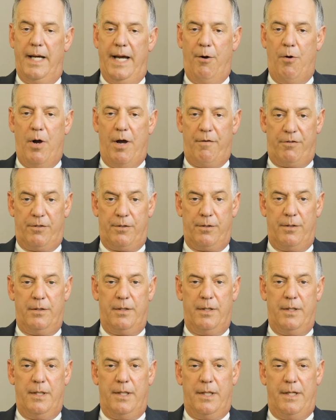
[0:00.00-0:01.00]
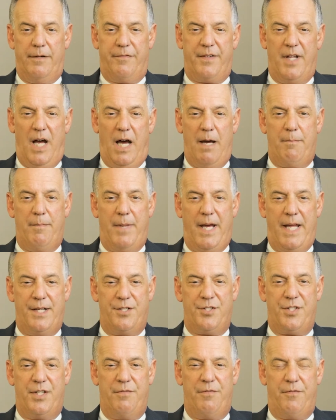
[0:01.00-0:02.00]
However, if not
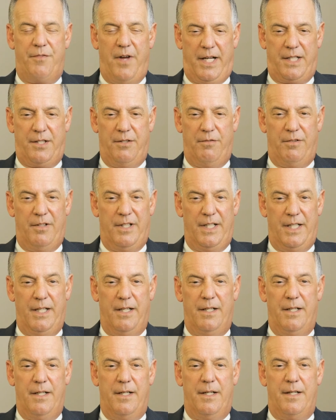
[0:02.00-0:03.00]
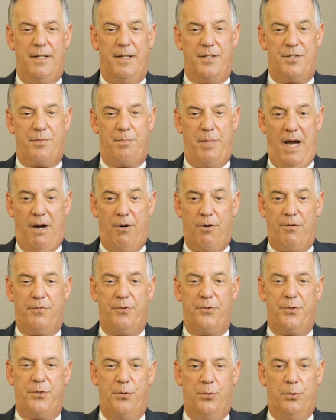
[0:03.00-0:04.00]
managed effectively, this
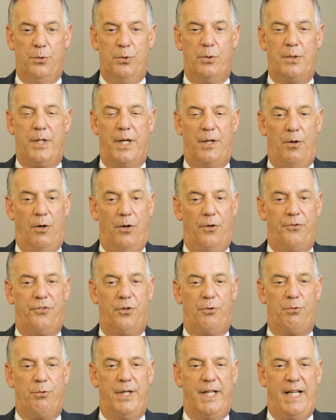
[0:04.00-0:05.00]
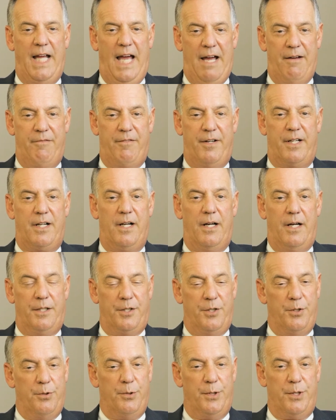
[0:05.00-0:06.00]
powerful tool can also wreak havoc
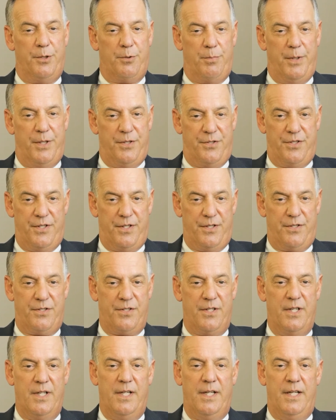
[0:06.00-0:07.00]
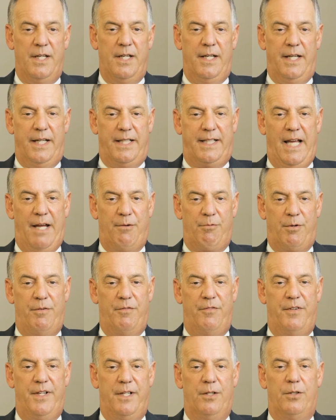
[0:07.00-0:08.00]
on you and your business. It can
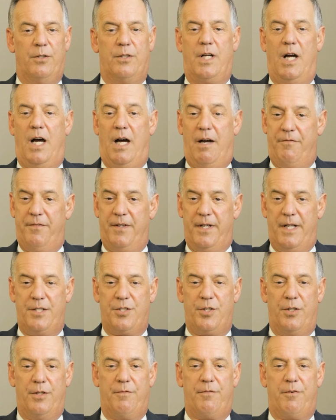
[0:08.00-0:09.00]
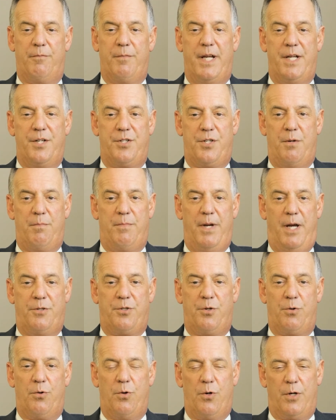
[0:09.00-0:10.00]
reveal confidential information
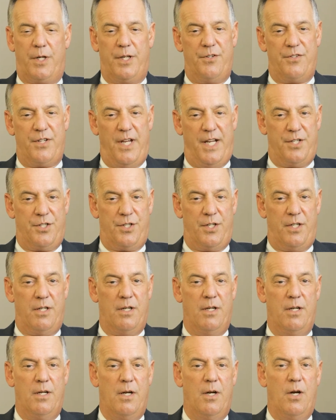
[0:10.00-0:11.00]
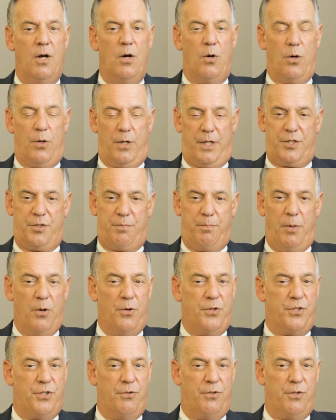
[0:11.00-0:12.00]
about your organization or
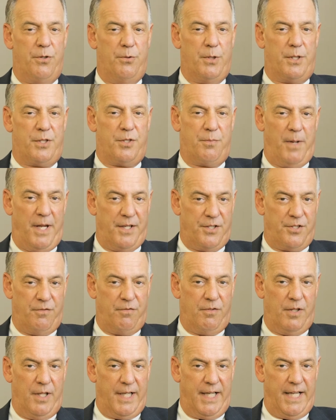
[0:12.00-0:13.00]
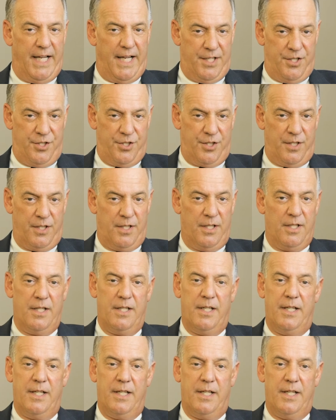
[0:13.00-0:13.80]
expose you to expensive litigation.